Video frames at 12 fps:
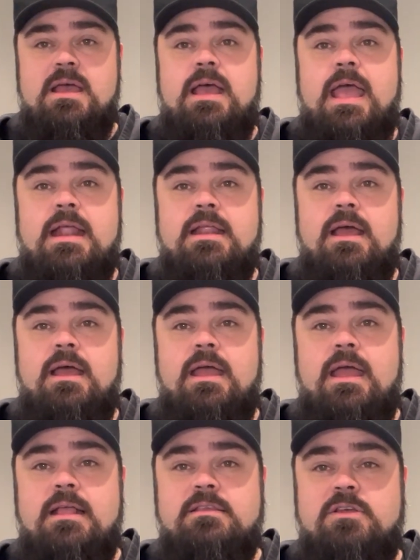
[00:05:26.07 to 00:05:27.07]

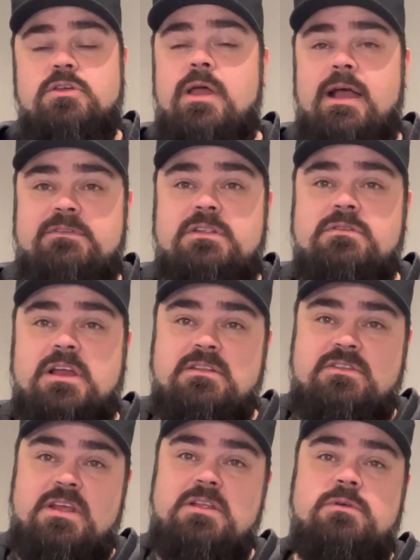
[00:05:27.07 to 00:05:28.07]
And so you have to
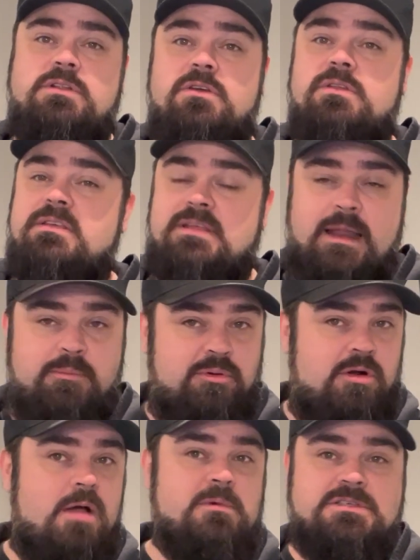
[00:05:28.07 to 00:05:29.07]
continually do this. And I
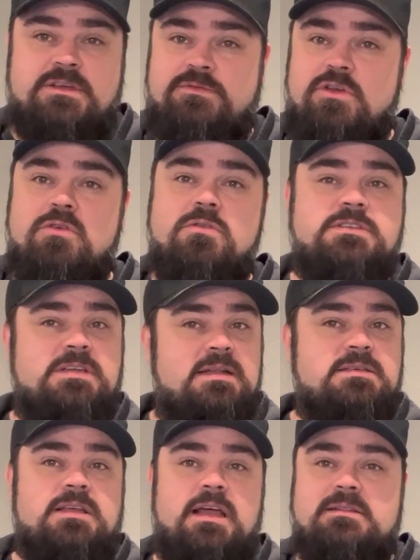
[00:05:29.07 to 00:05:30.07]
promise, if you set
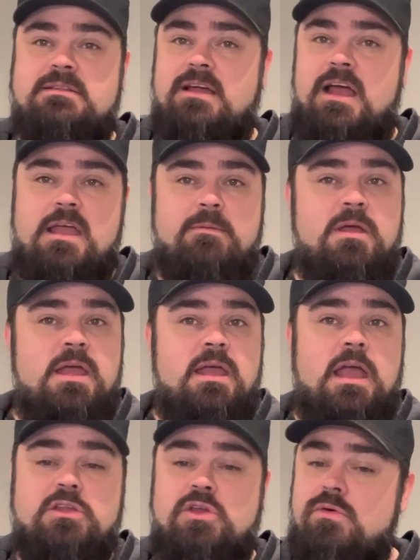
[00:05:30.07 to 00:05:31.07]
aside the time
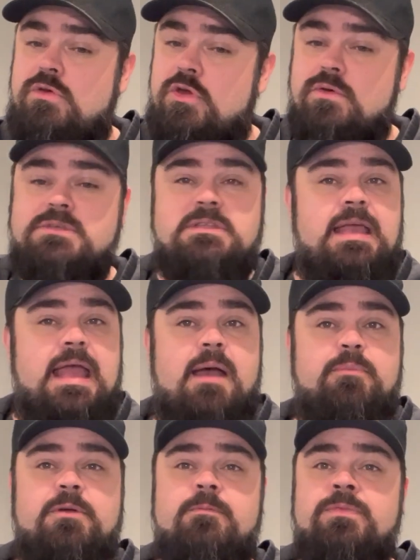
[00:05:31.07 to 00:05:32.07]
and you use the
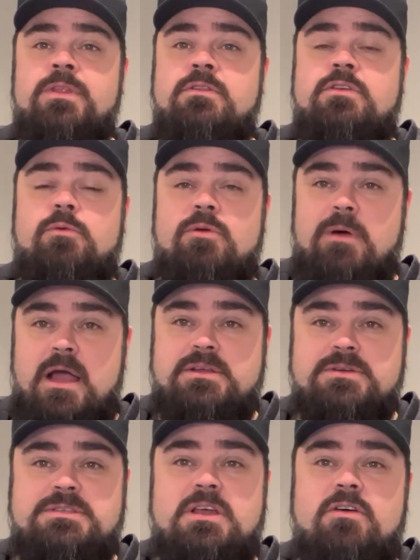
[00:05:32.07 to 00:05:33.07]
app to remind
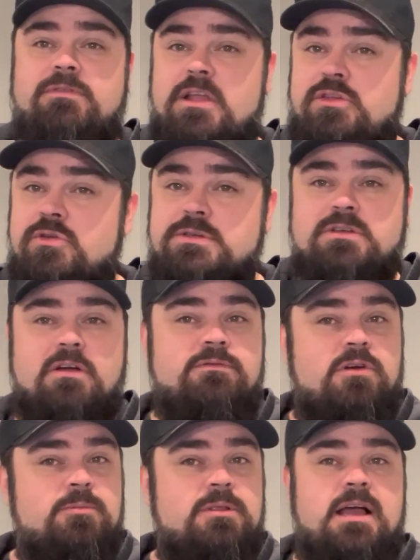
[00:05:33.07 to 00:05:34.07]
yourself and you start
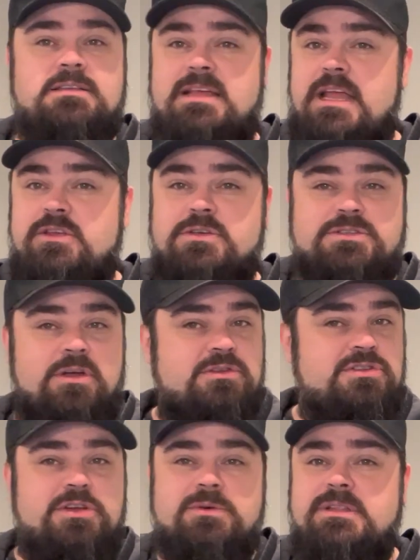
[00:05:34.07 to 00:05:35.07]
verbalizing and you
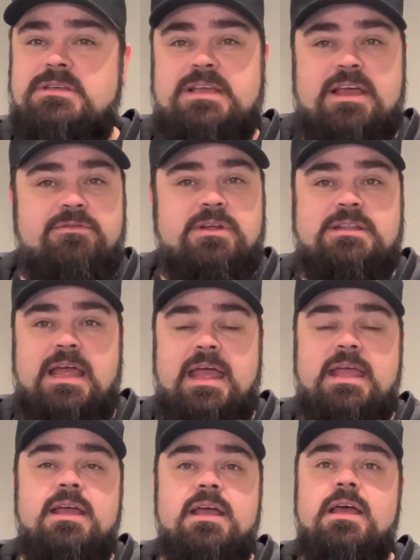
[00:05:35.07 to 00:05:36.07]
start doing this every
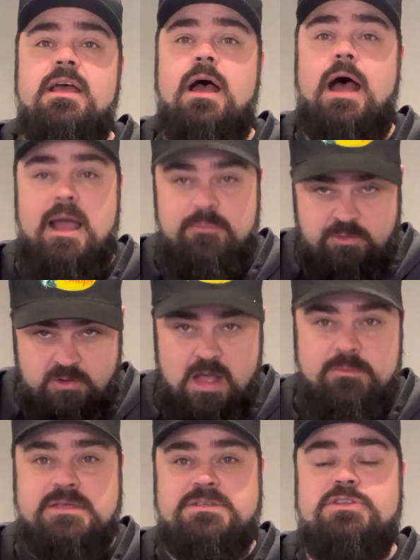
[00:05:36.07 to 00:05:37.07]
day, I
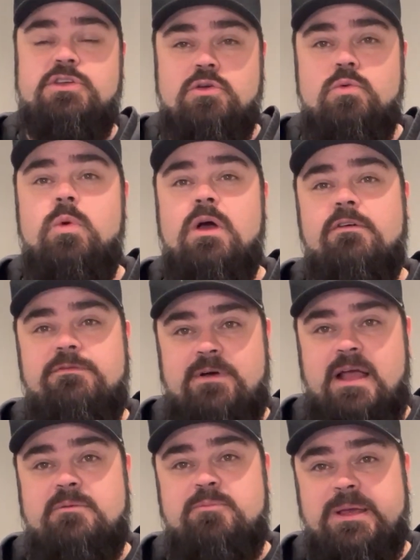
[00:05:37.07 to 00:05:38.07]
promise you will
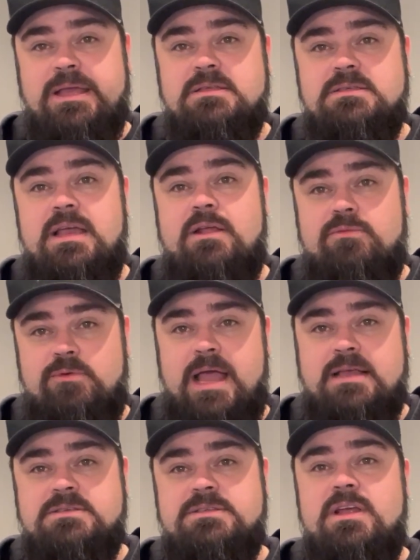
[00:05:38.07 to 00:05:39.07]
find peace and
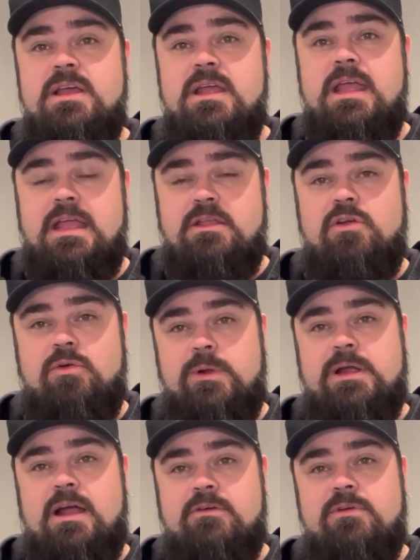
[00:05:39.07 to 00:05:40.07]
rest in your
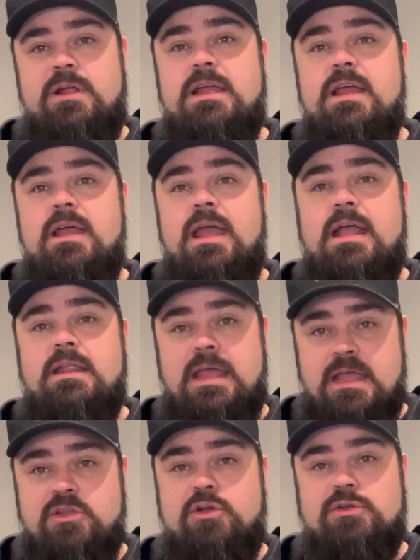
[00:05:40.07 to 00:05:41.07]
recovery and
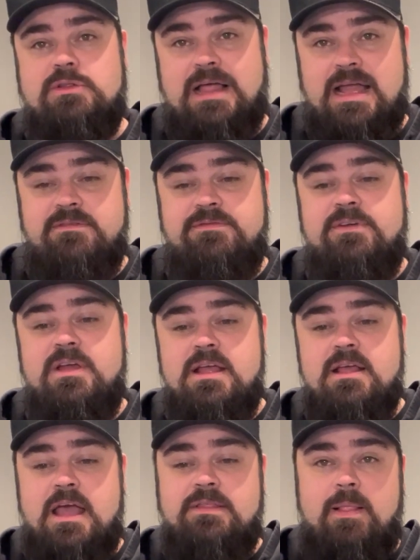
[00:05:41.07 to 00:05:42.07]
in your life.
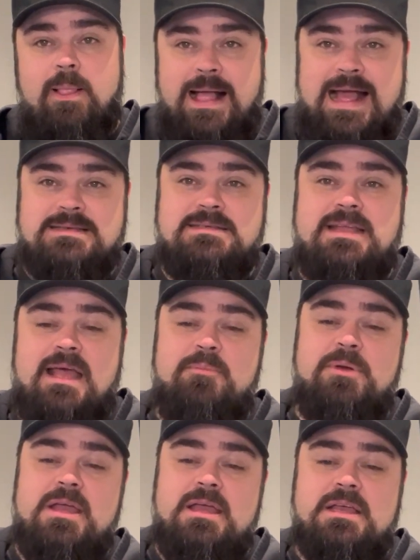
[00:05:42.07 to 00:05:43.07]
And the last step
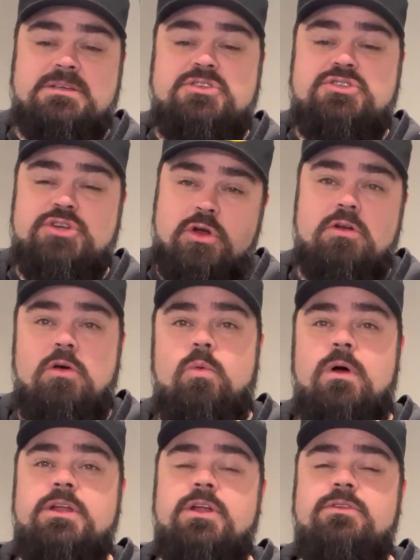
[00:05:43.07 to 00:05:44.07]
is journal
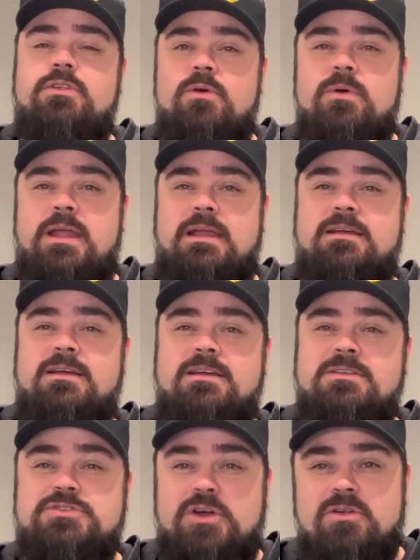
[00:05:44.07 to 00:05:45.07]
what you're doing.
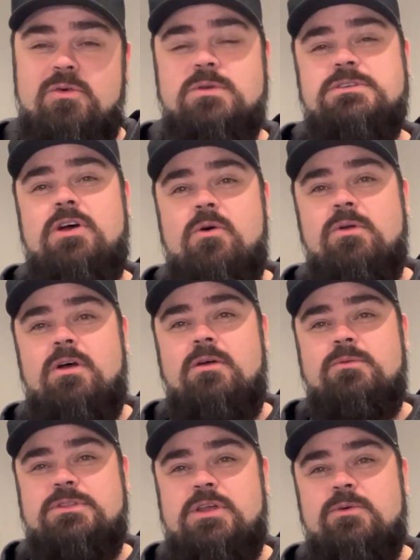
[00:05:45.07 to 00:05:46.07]
Journal what's going on
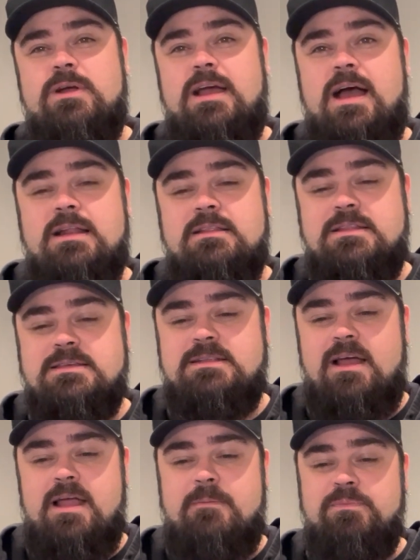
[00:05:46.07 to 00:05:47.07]
with you and God in this
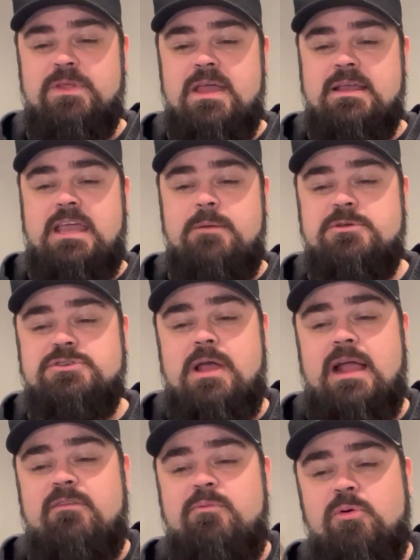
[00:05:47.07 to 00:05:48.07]
time. Keep a
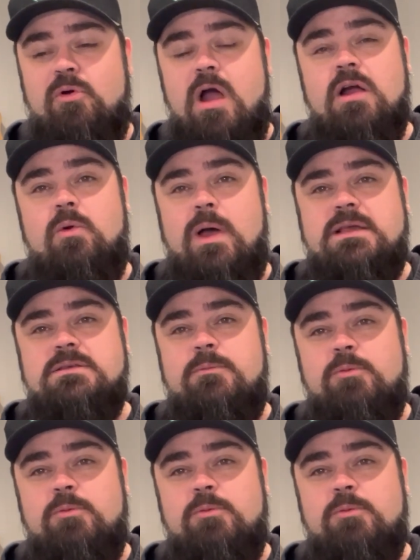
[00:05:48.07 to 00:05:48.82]
track of progress.